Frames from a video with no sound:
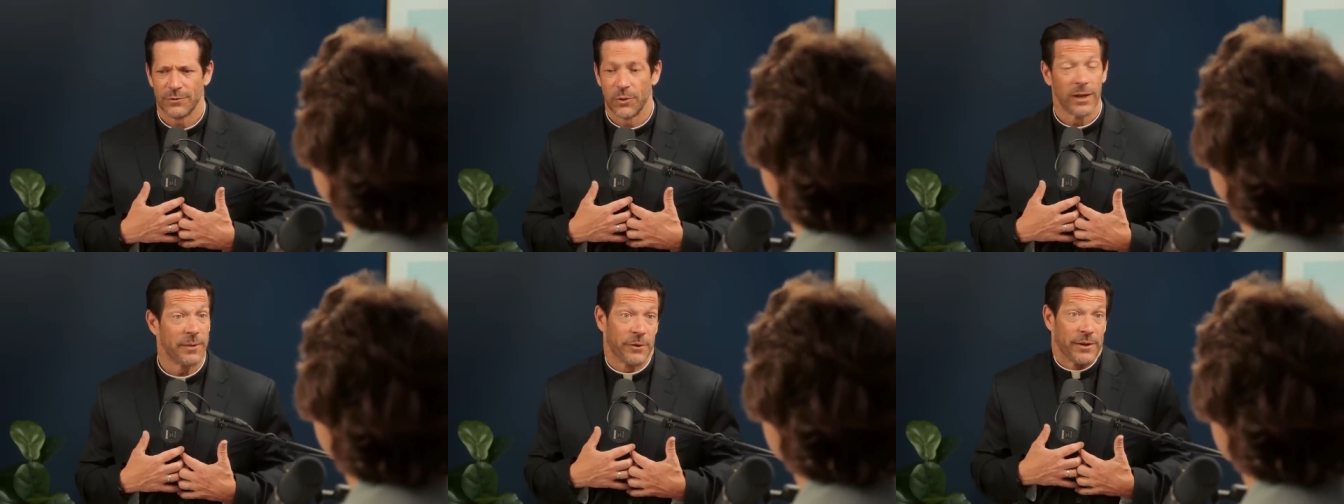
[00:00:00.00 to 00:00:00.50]

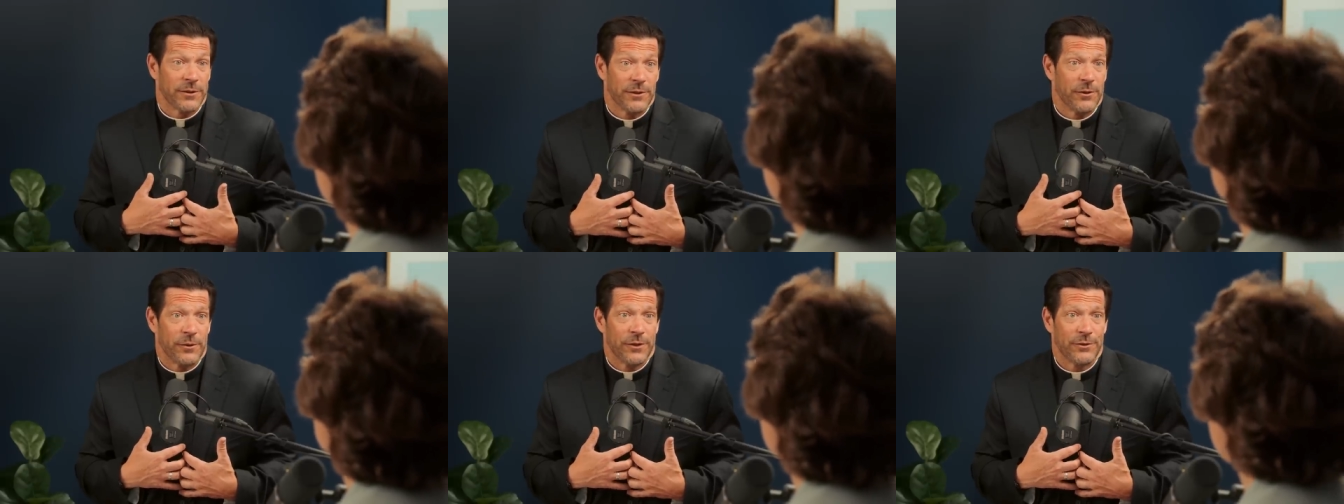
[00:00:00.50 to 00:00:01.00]
going to be critical,
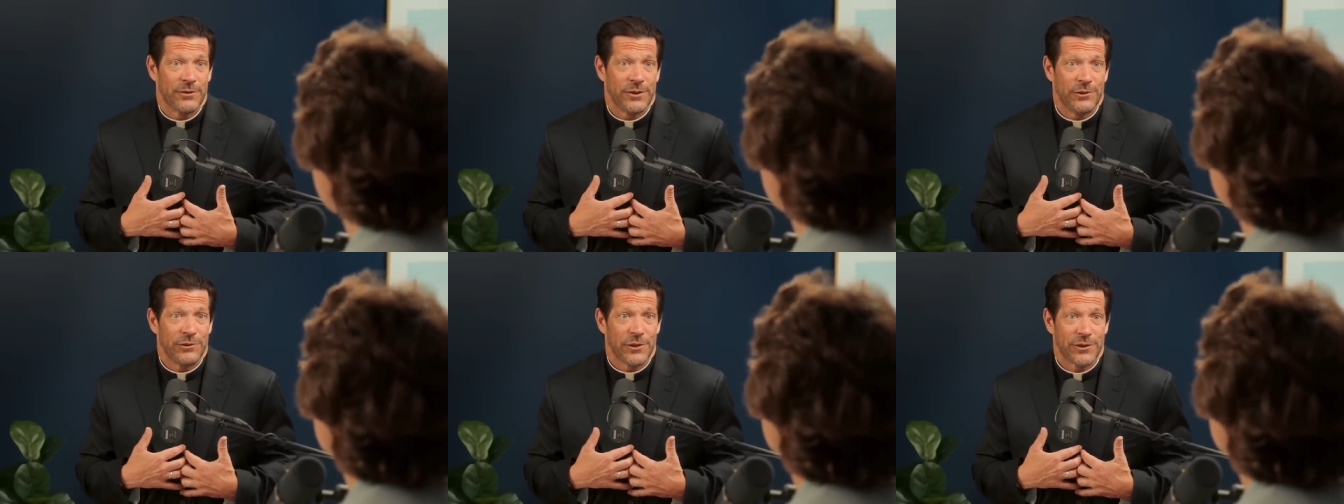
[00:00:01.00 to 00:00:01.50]
or else
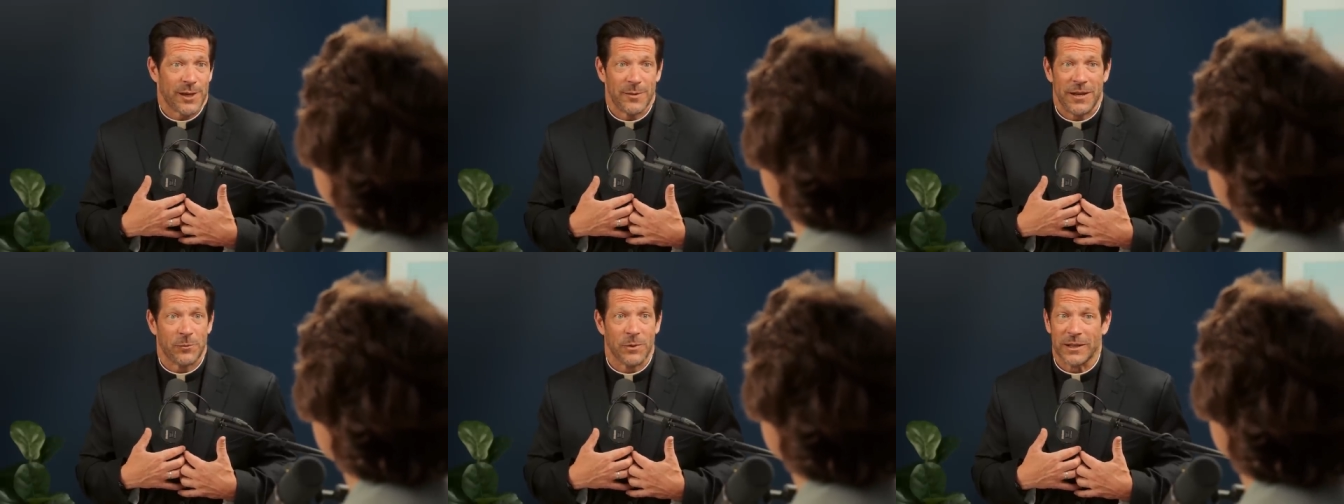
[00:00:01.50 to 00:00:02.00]
this is just going to
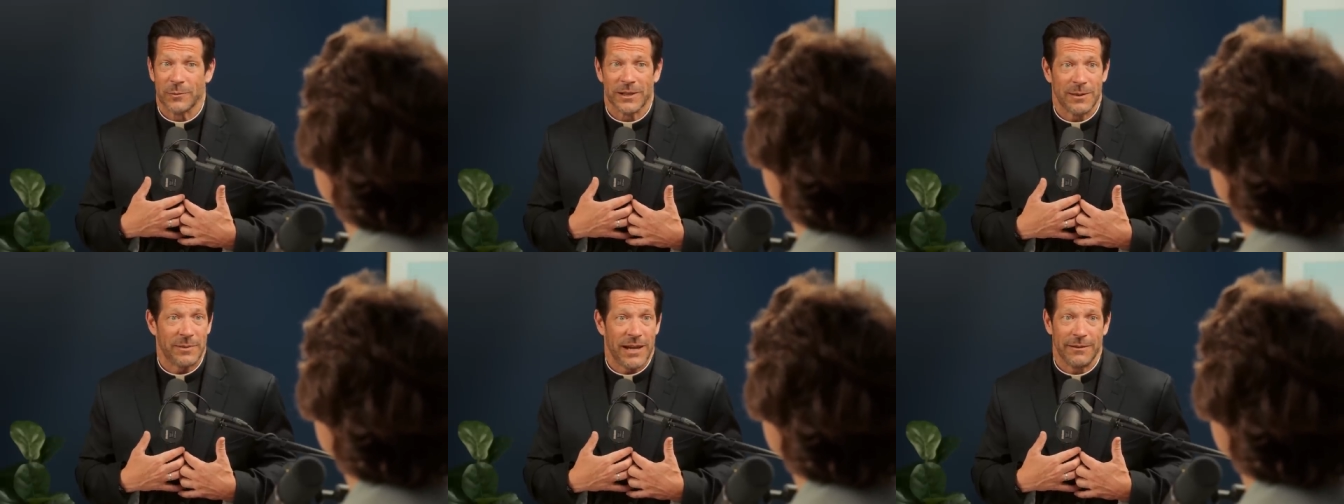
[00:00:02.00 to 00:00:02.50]
be a really,
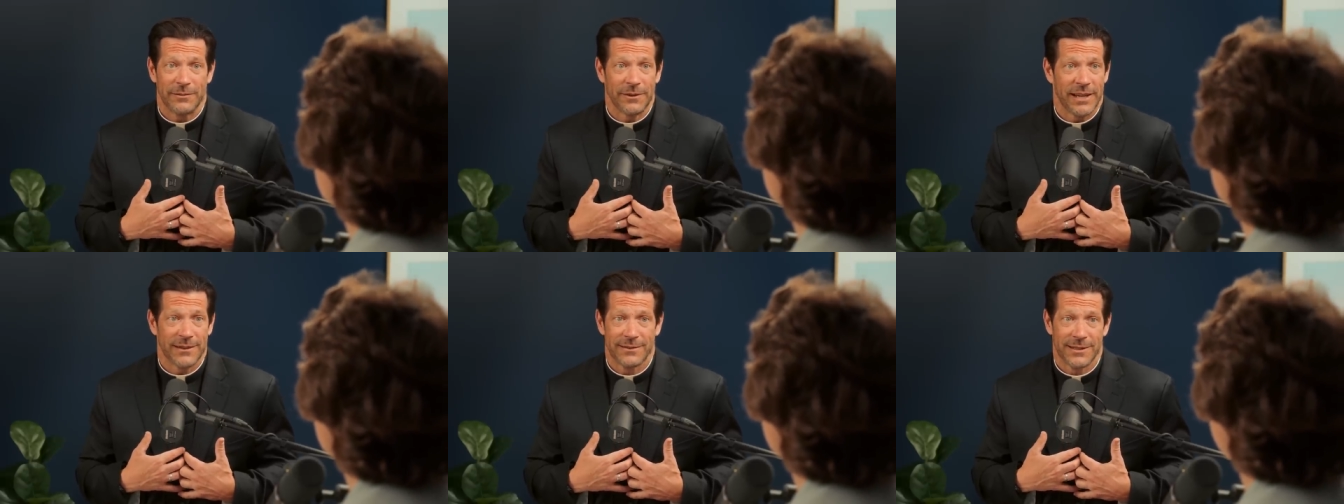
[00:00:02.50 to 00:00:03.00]
really painful
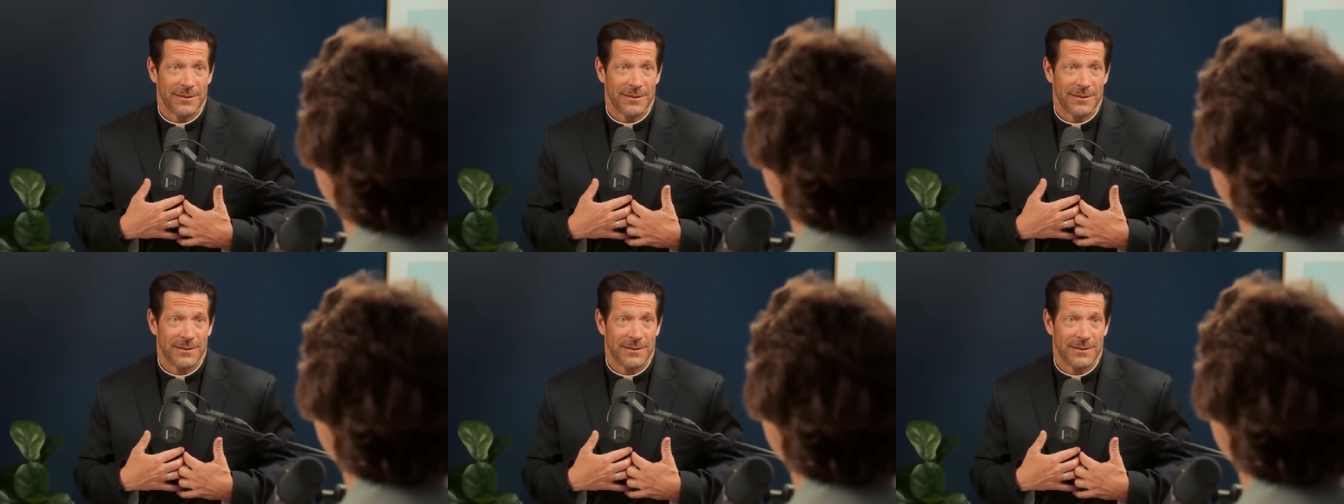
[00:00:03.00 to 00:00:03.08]
next